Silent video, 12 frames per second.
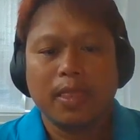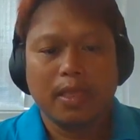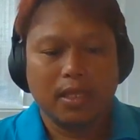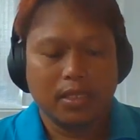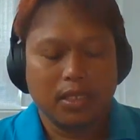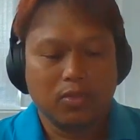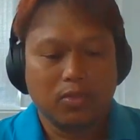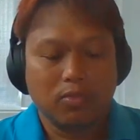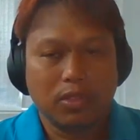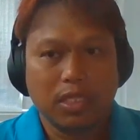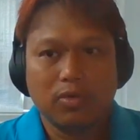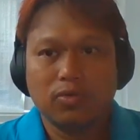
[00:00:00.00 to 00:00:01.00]
And then
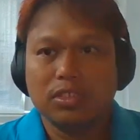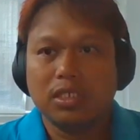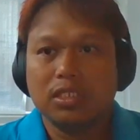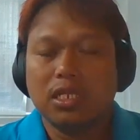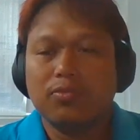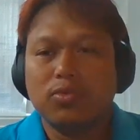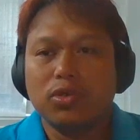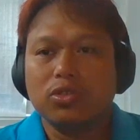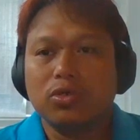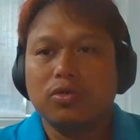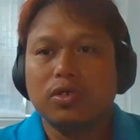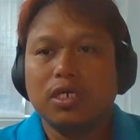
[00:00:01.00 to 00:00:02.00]
when I was in the
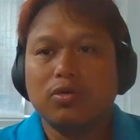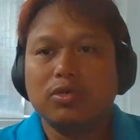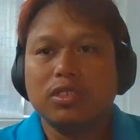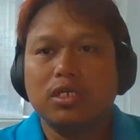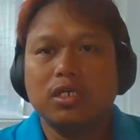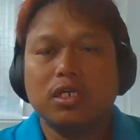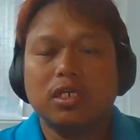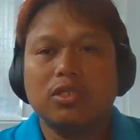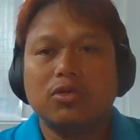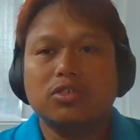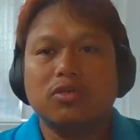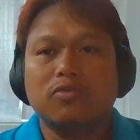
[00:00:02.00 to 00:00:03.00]
laboratory, I was learning
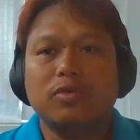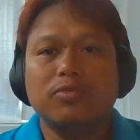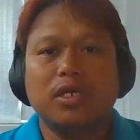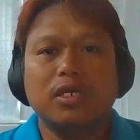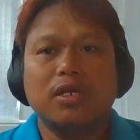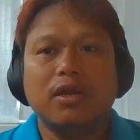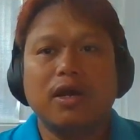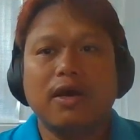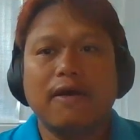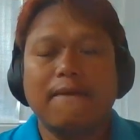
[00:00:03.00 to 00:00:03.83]
Linux. So from there,